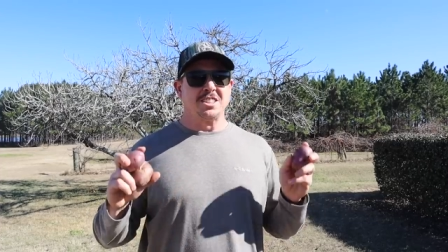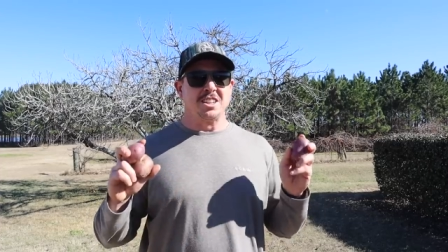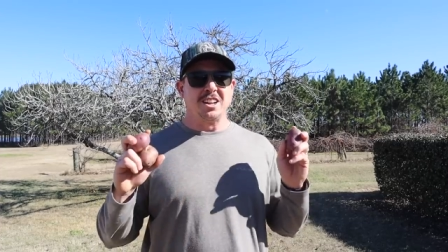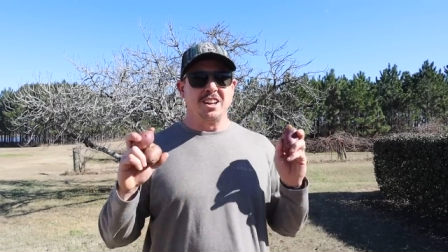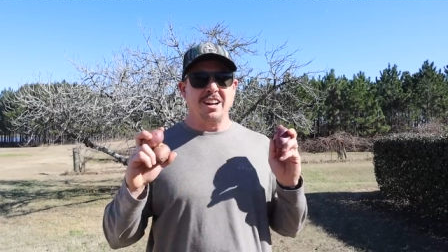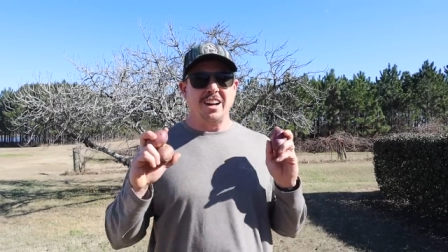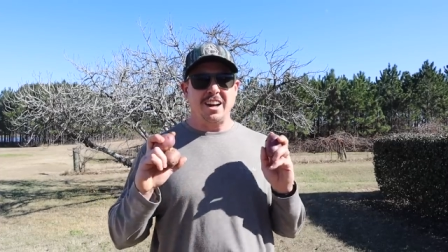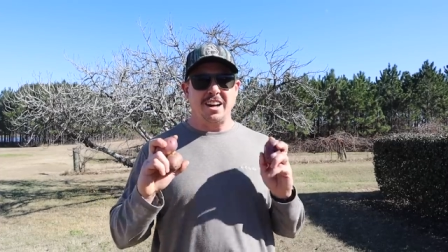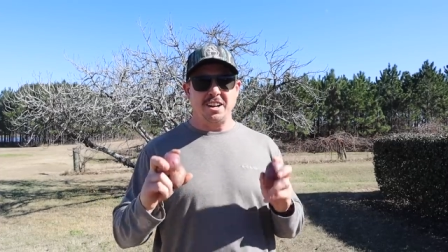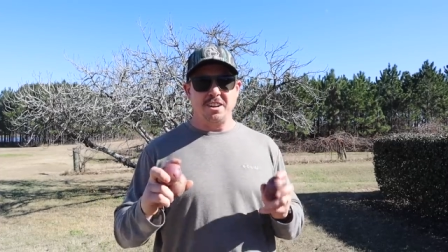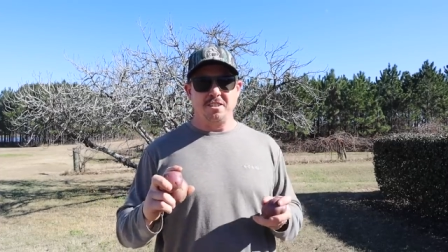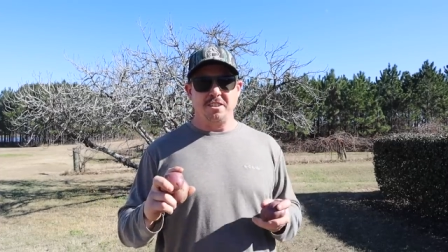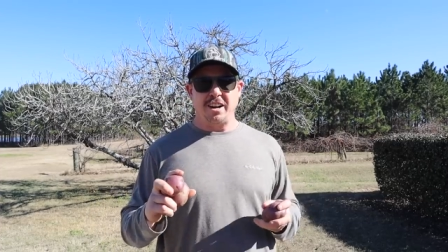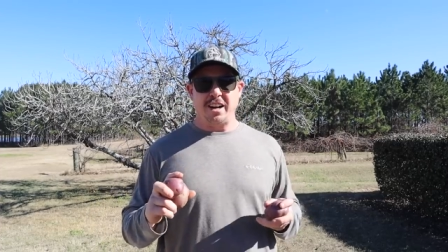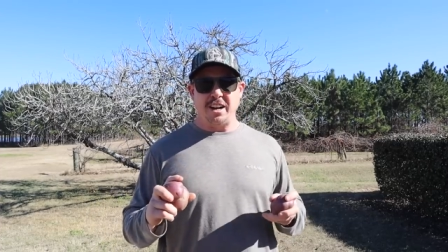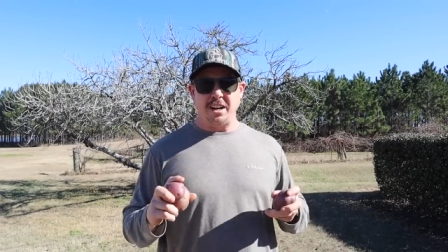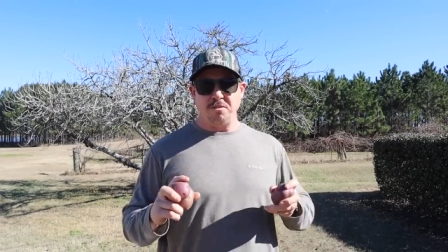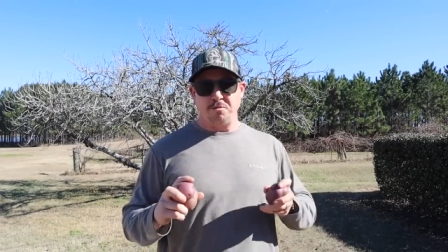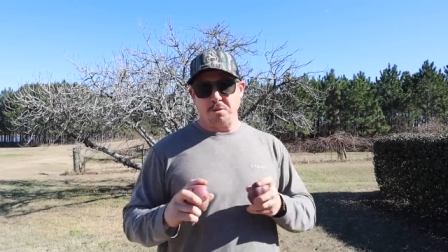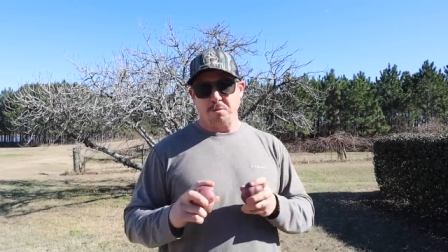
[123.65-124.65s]
a lot of
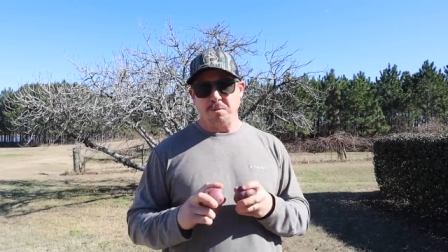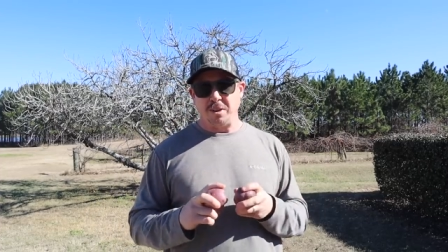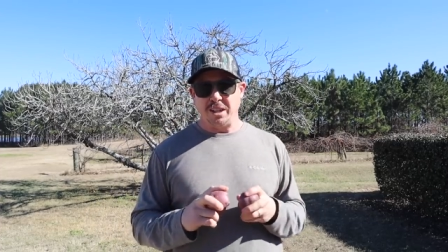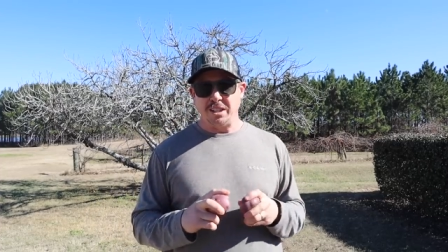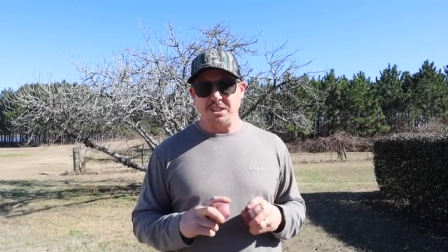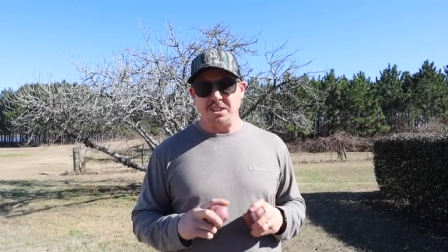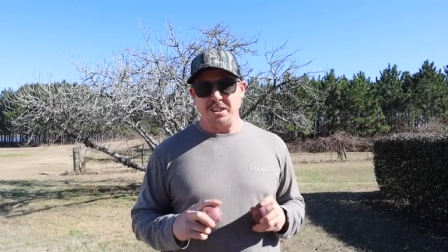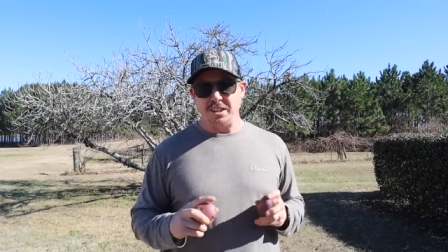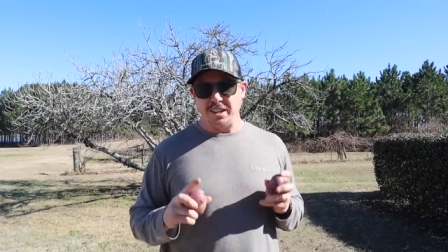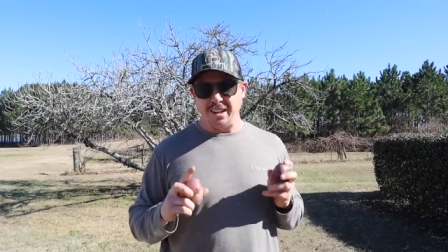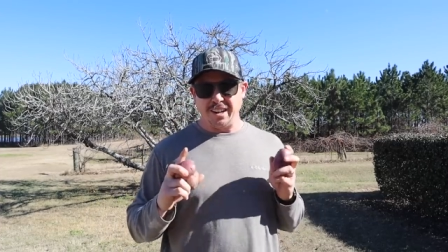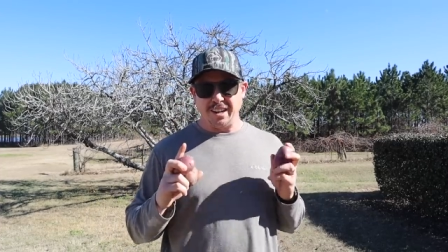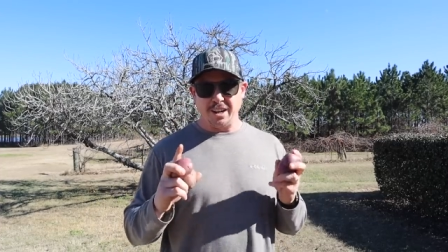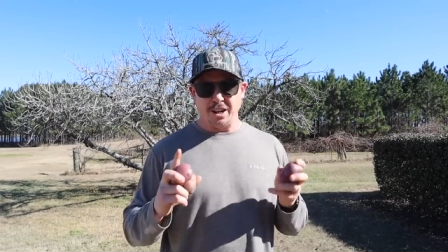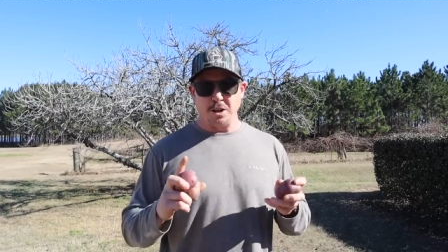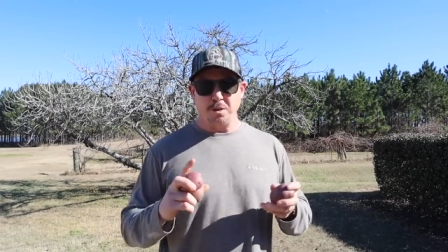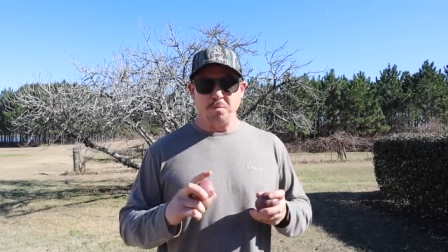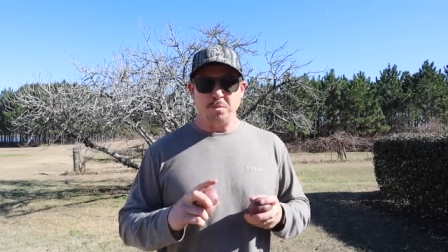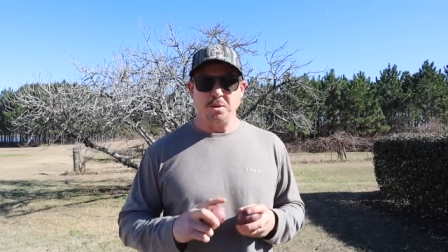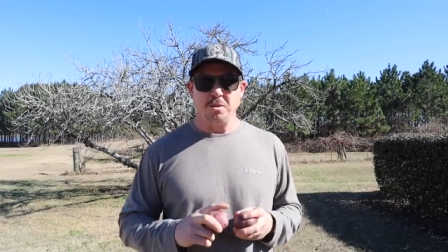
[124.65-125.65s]
great information and I
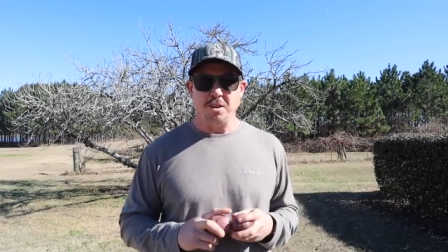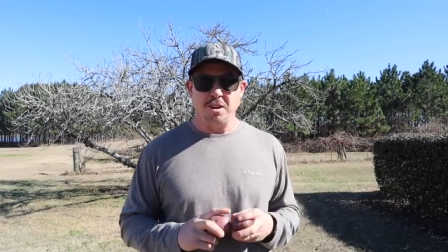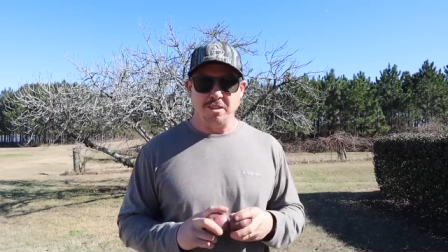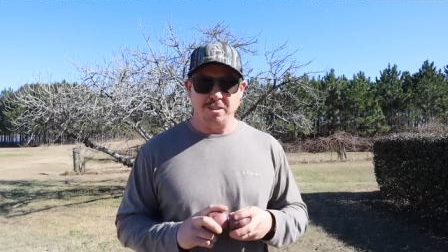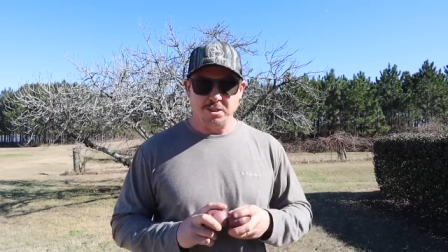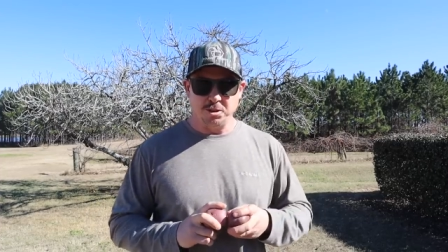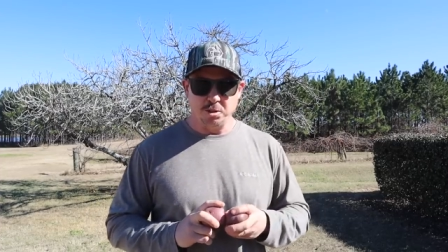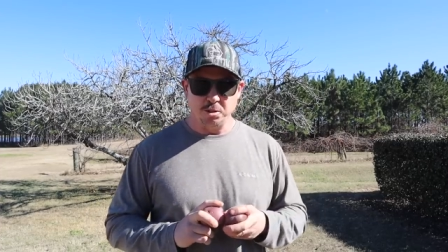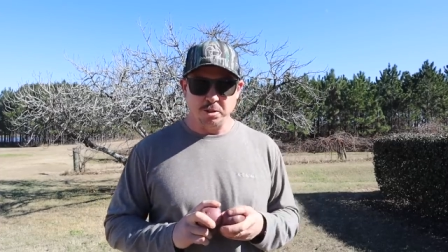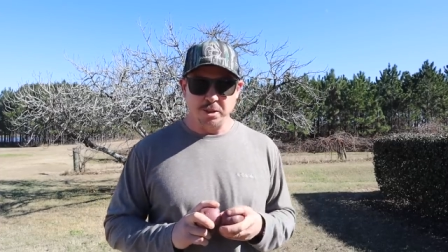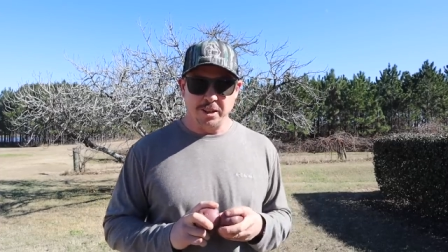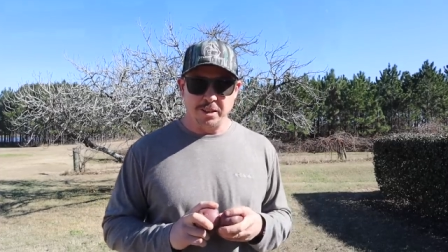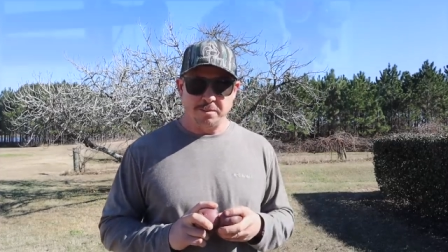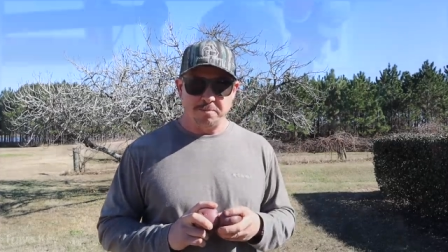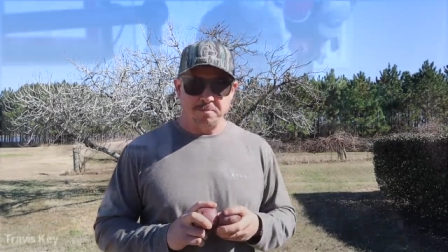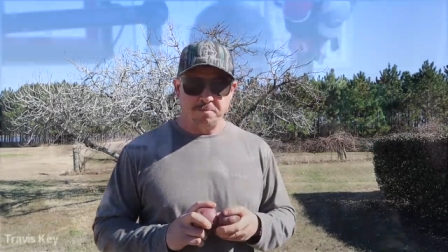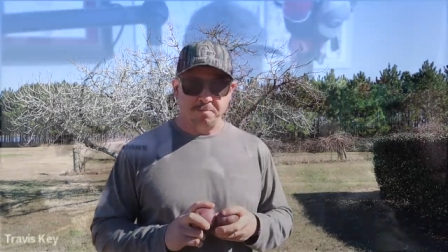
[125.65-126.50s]
hope you all enjoy it.